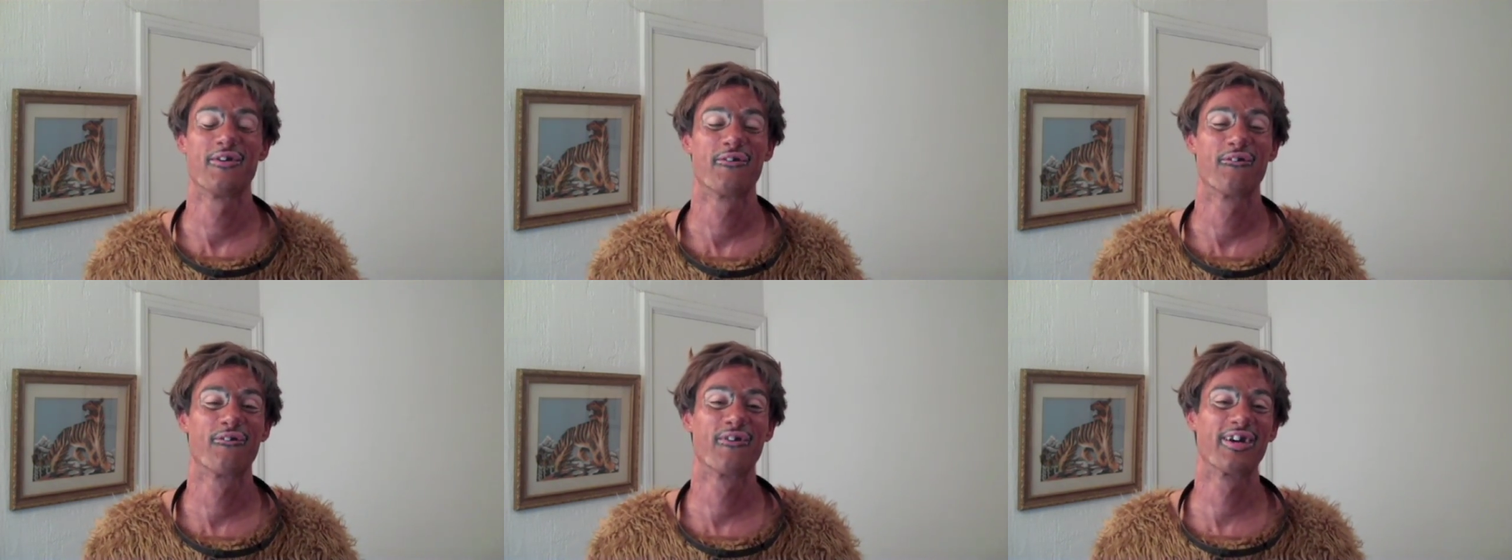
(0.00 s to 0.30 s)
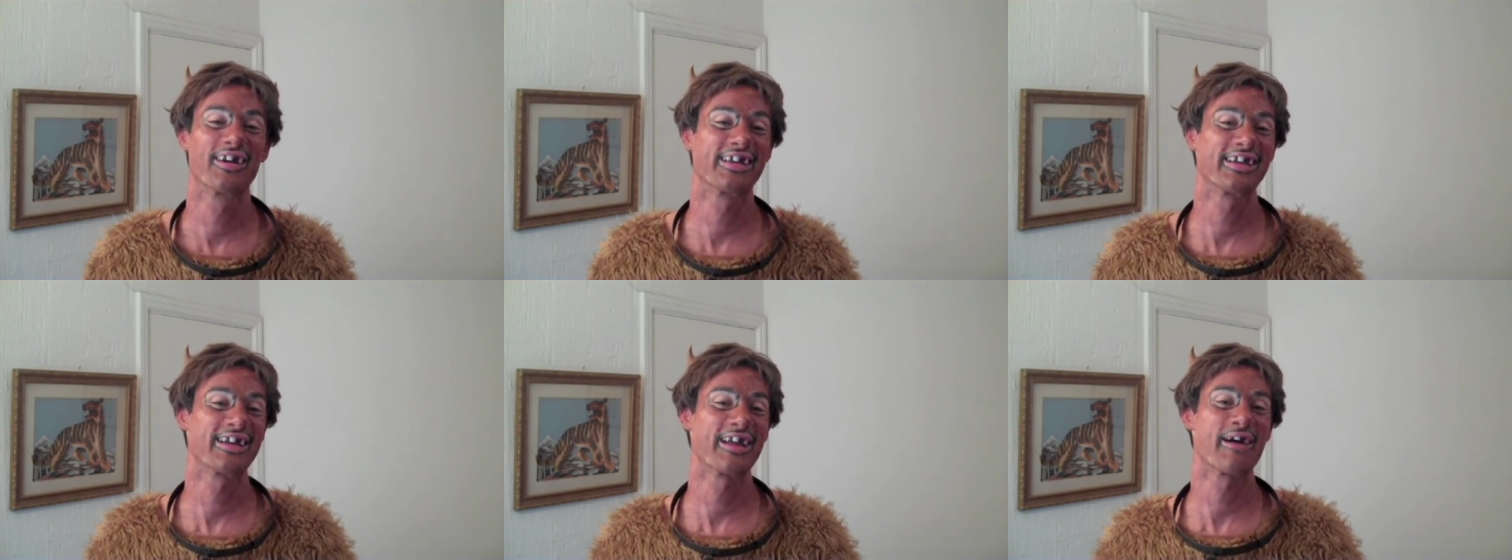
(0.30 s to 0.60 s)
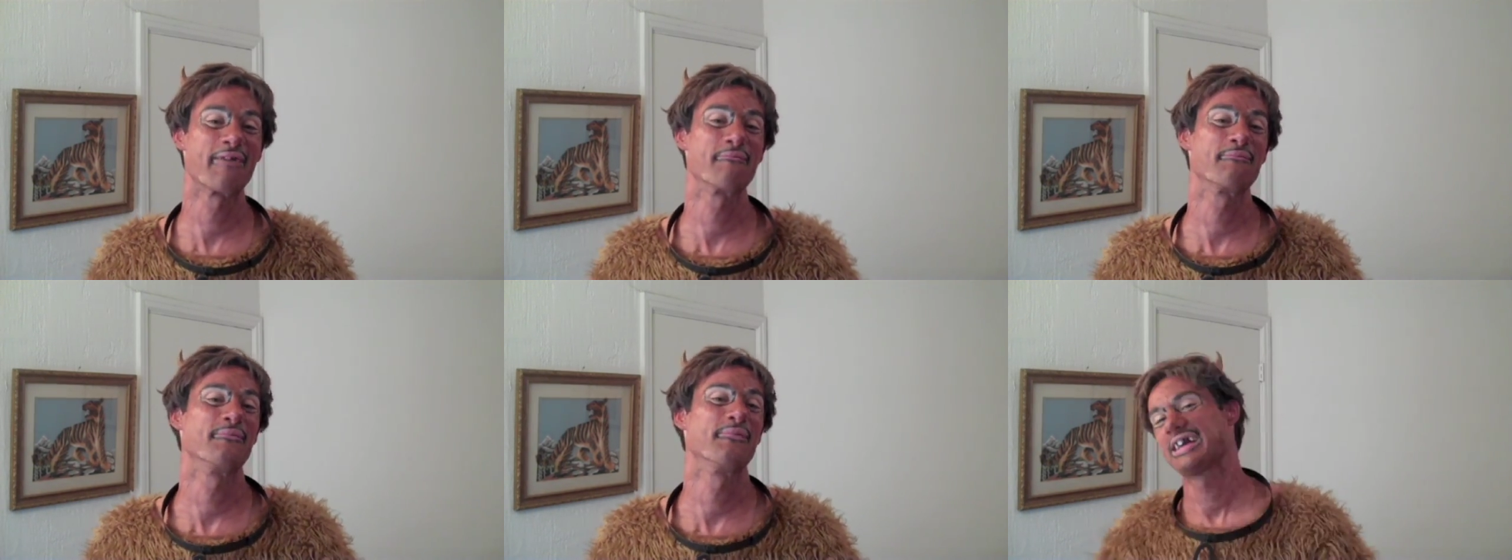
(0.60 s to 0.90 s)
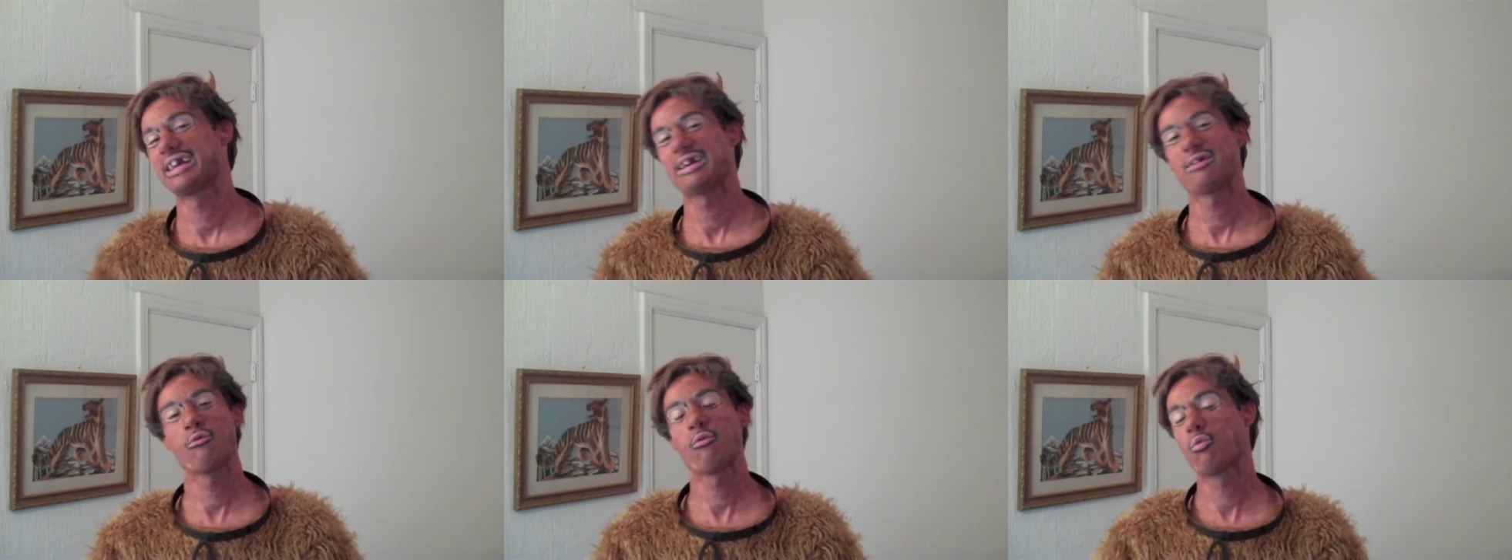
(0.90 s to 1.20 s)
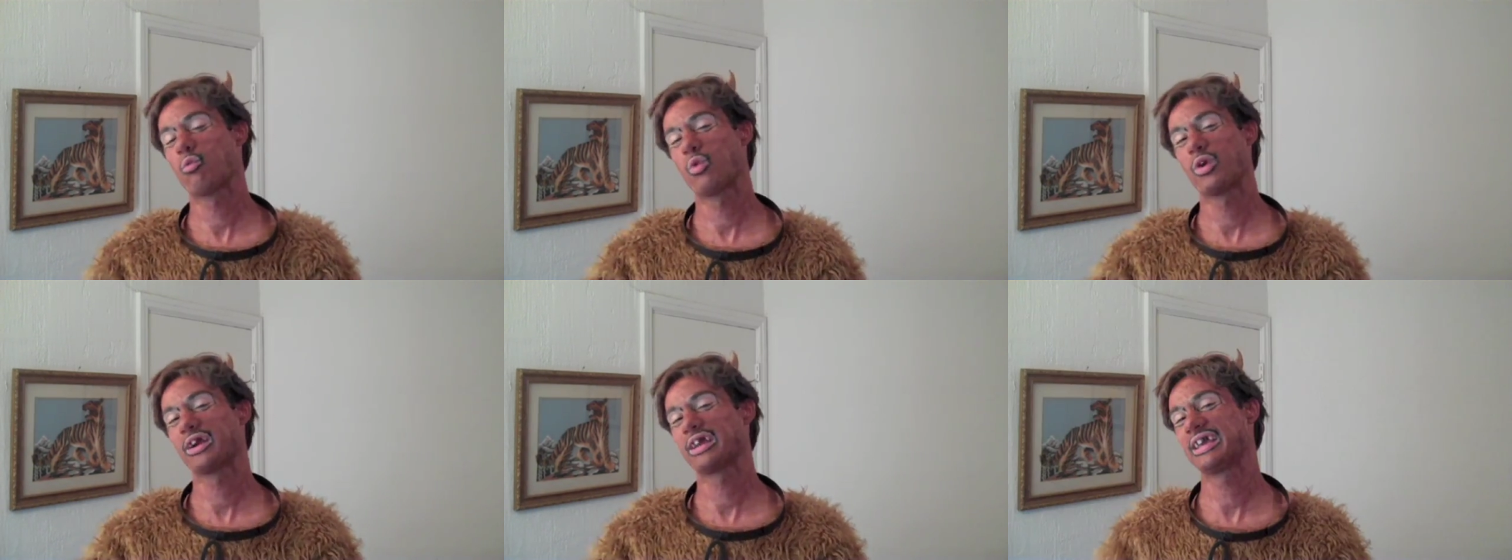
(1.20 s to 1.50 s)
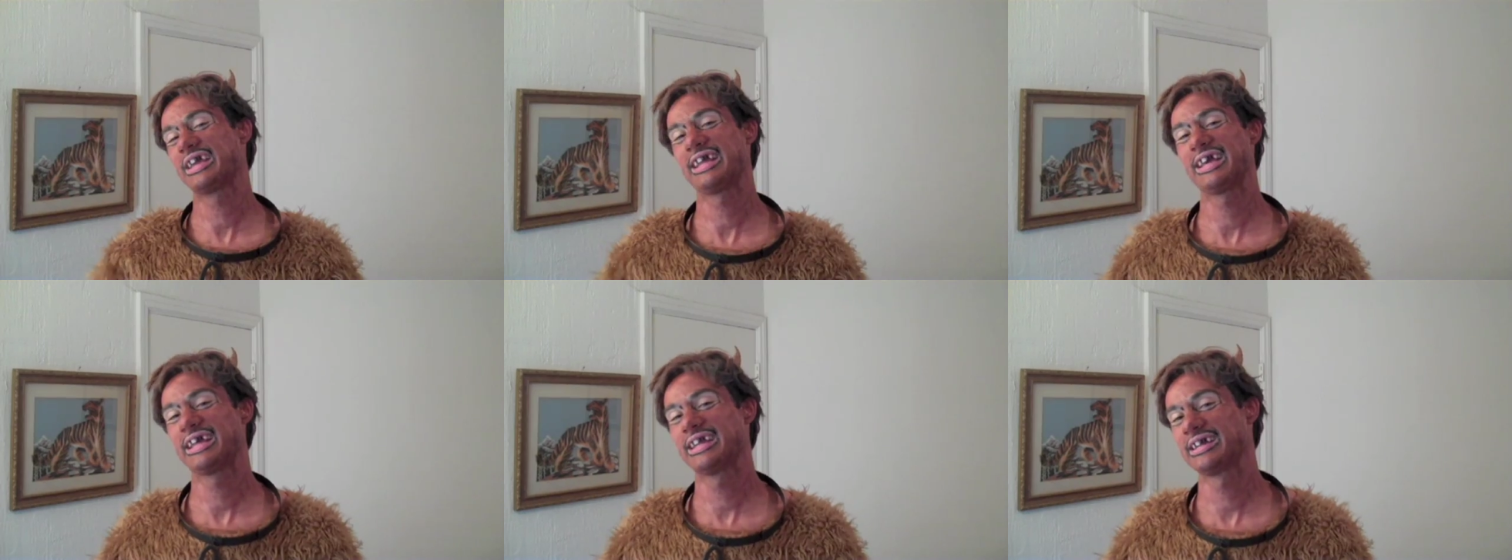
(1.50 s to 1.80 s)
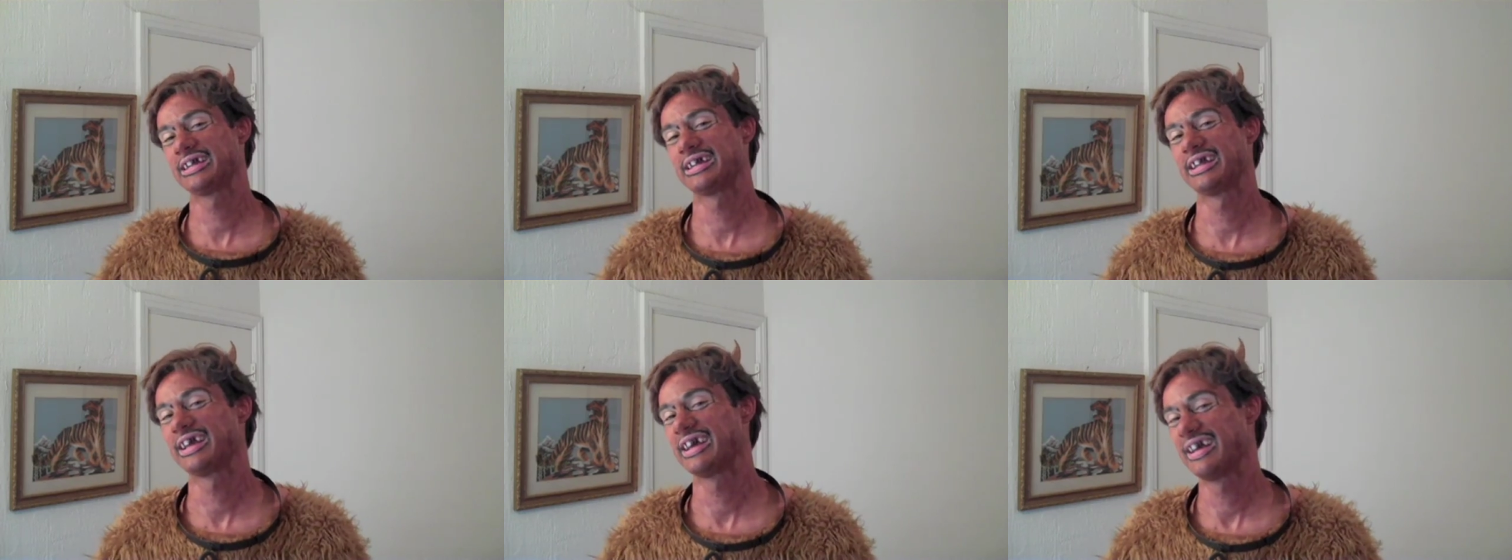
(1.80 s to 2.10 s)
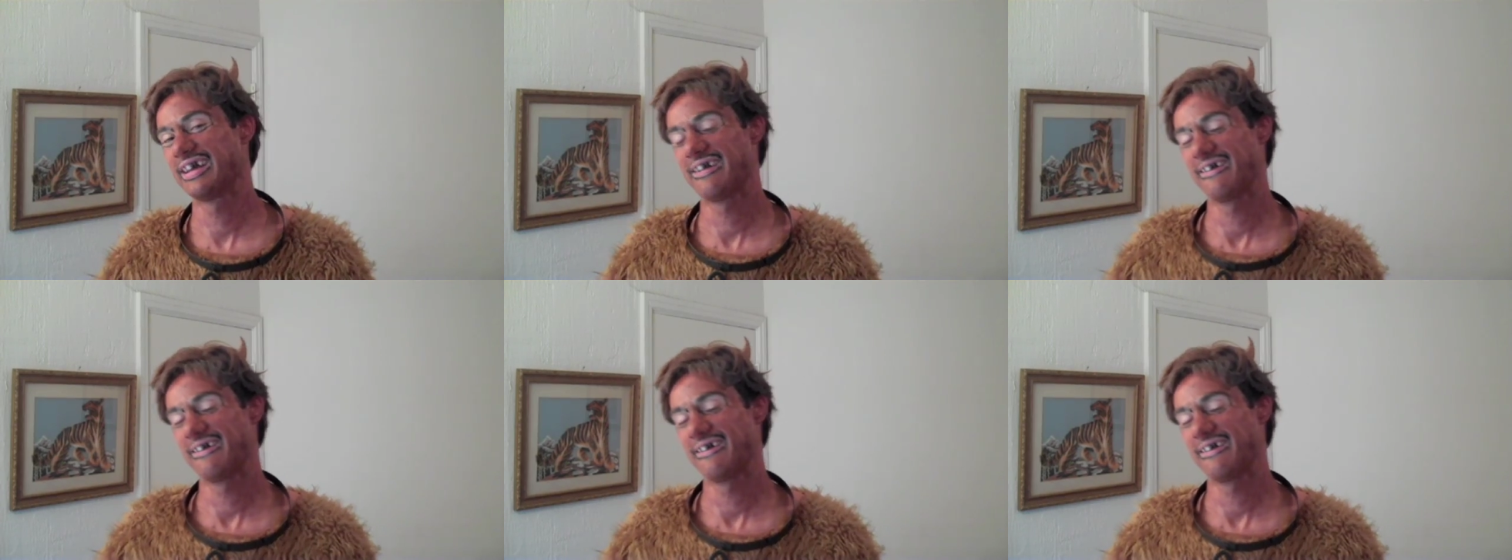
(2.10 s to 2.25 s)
work it up, work it in,